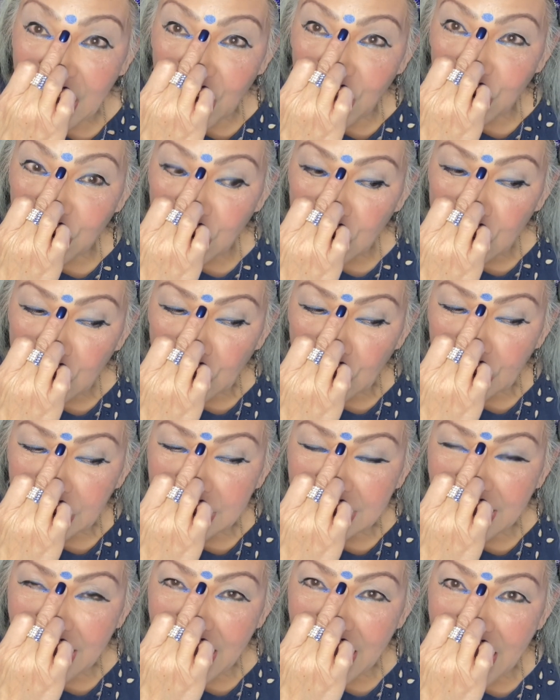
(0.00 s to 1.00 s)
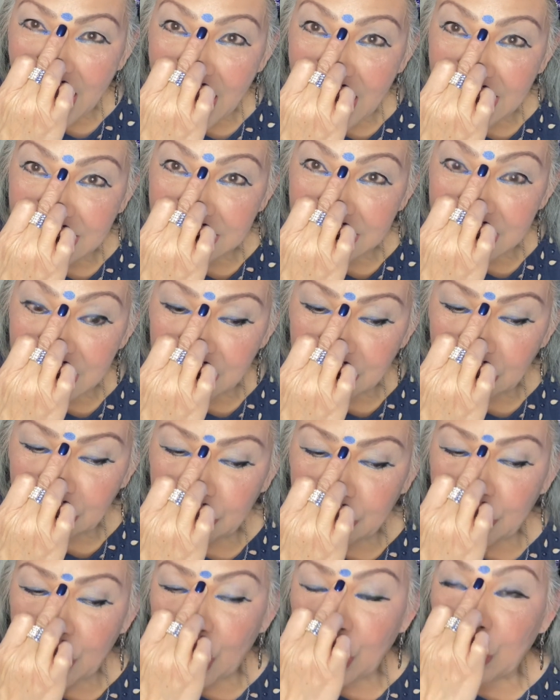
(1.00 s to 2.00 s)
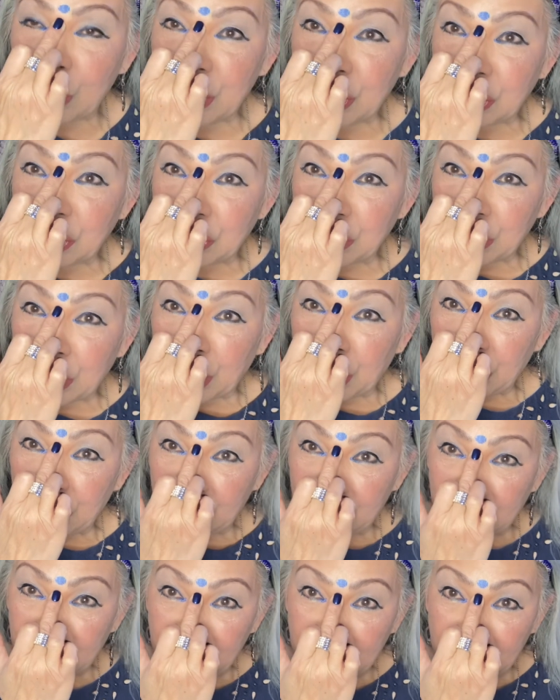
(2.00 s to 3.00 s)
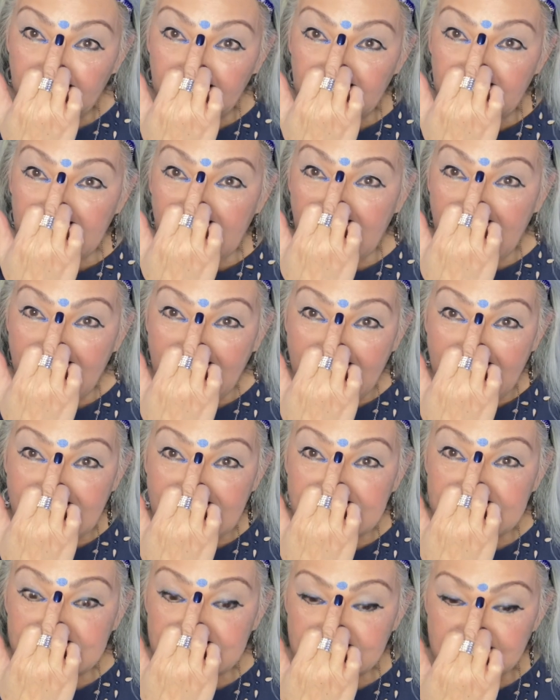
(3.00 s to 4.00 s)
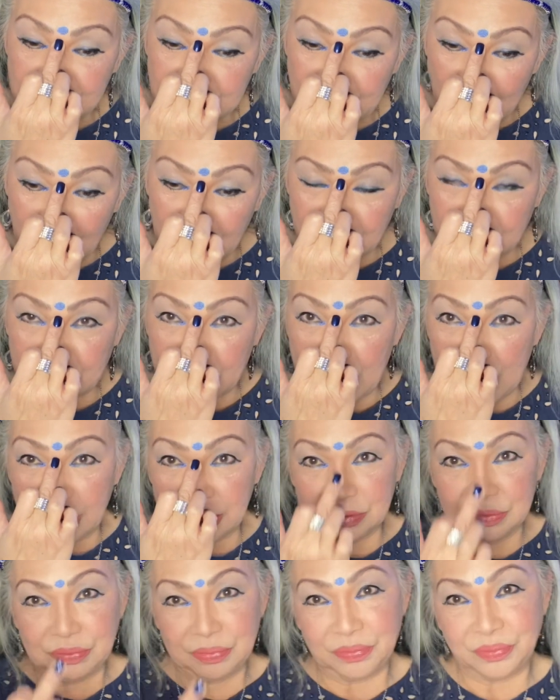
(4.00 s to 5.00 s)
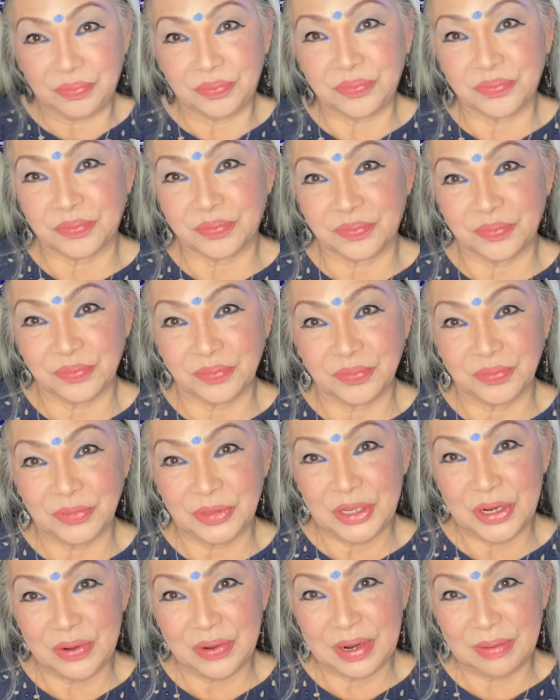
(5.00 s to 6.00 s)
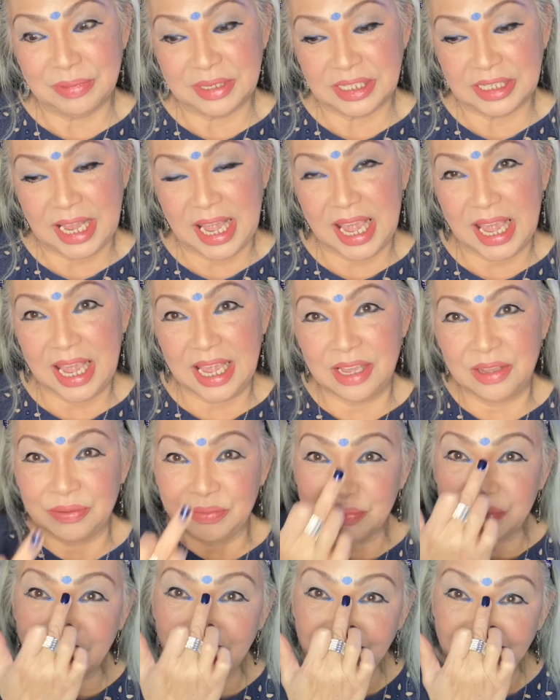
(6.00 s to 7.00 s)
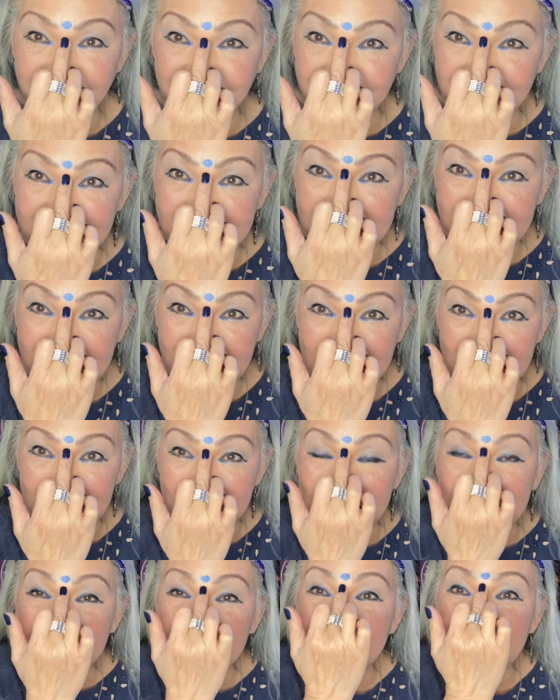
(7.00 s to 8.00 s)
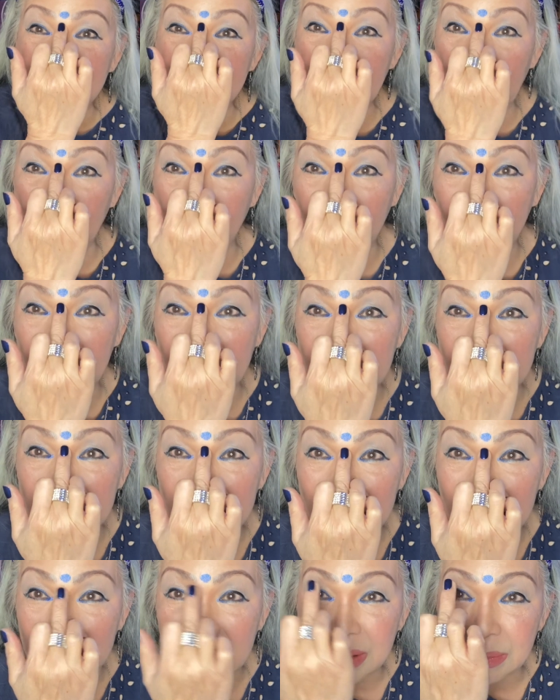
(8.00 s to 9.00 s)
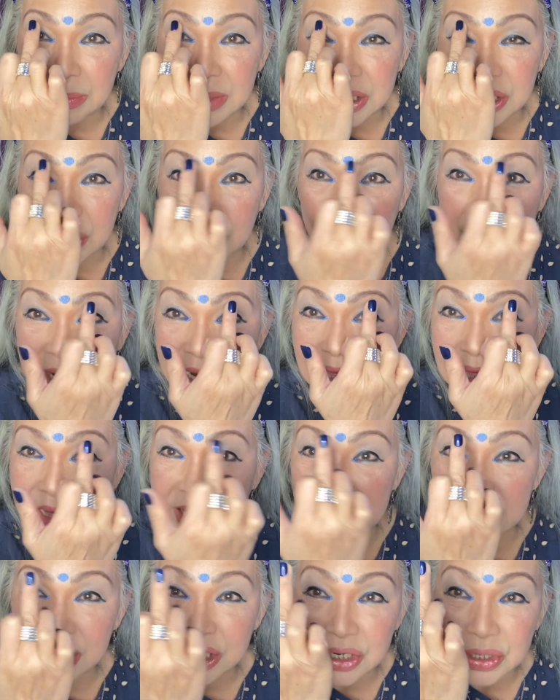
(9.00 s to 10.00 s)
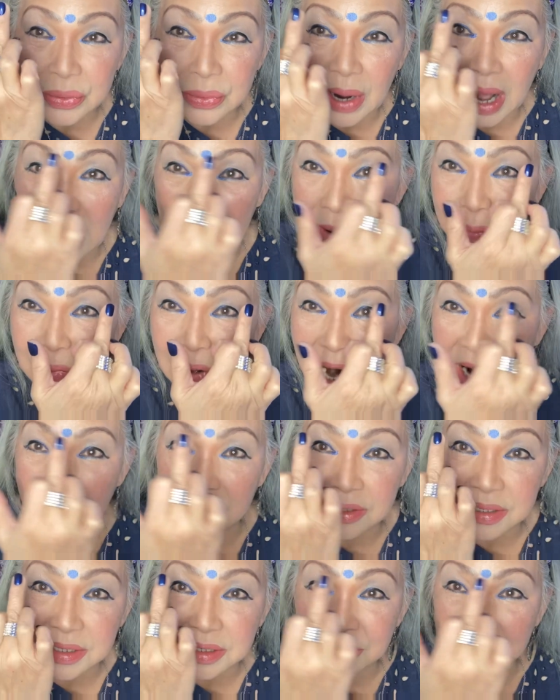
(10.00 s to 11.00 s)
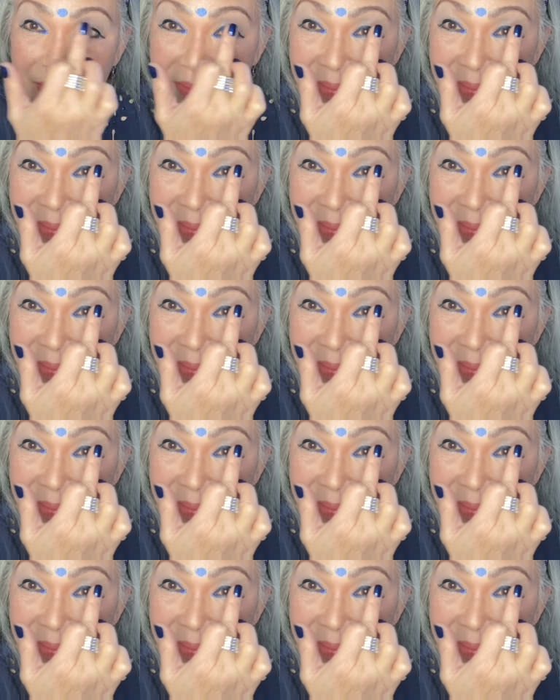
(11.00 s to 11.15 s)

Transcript: look at him with your third eye chakra. You know what I'm saying? See that bindi between the two eyebrows?